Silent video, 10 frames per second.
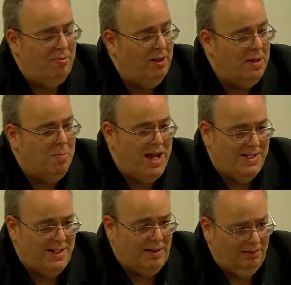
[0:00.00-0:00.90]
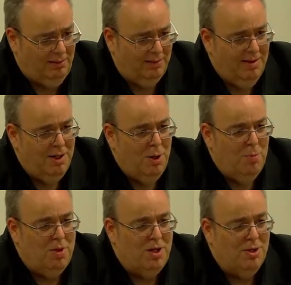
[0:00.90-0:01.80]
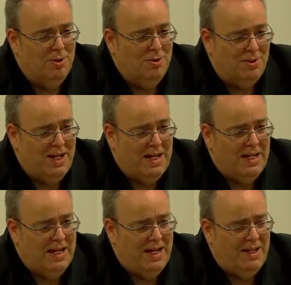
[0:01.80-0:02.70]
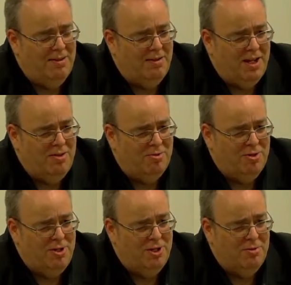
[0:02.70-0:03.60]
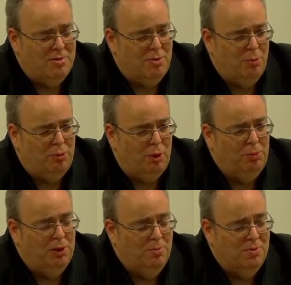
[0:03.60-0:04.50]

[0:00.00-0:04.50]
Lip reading: better, because it can introduce problems